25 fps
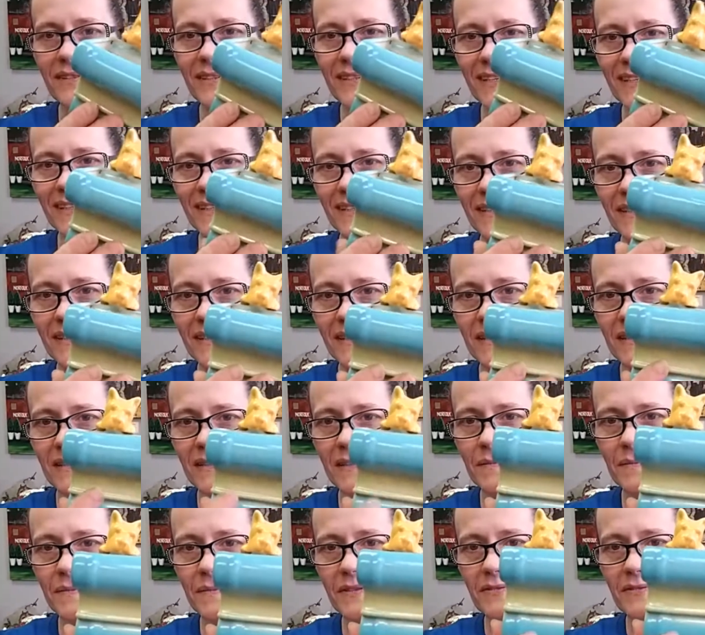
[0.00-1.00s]
Look
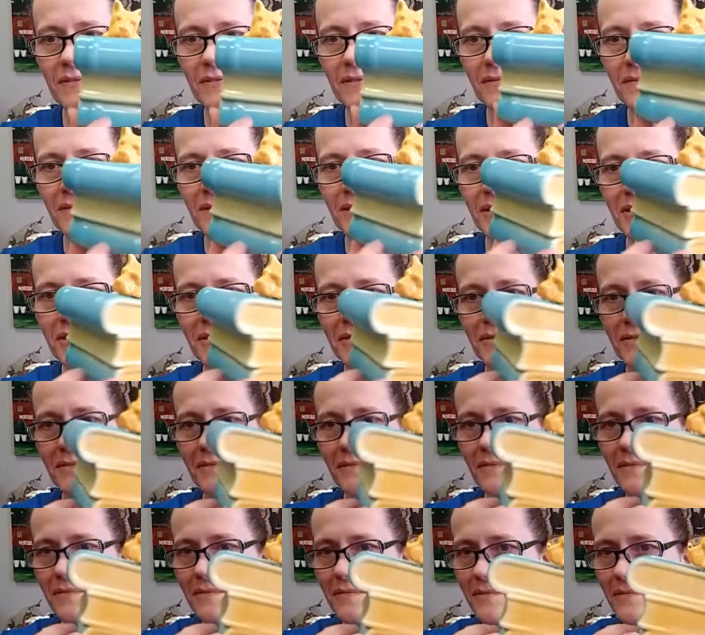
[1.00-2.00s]
at him. He's so
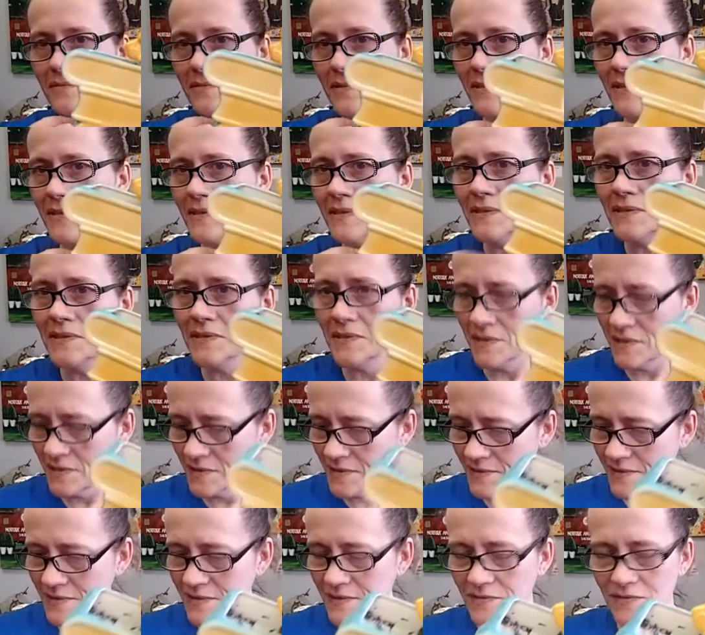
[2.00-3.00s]
cute.
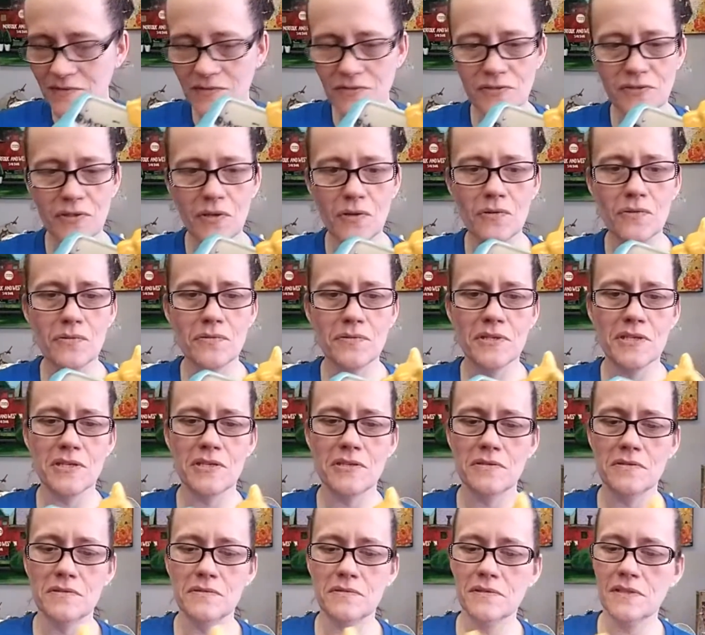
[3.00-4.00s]
So
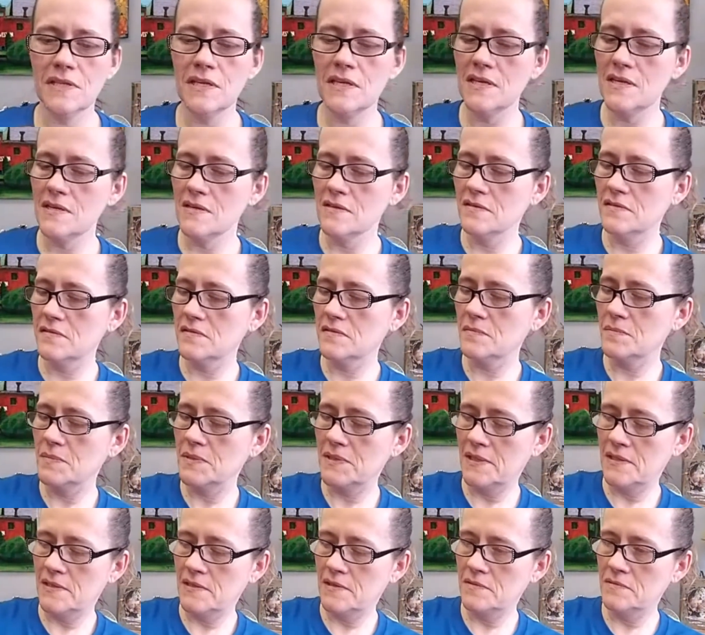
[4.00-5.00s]
cute. He is
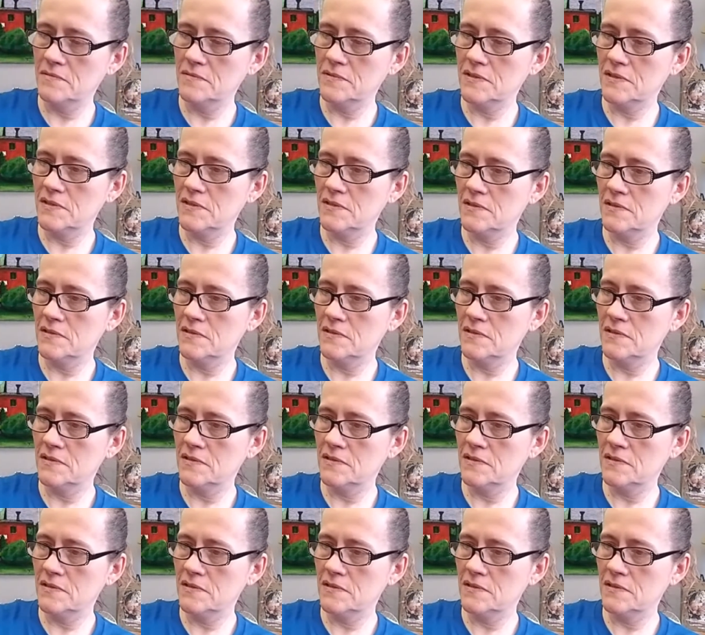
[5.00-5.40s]
about,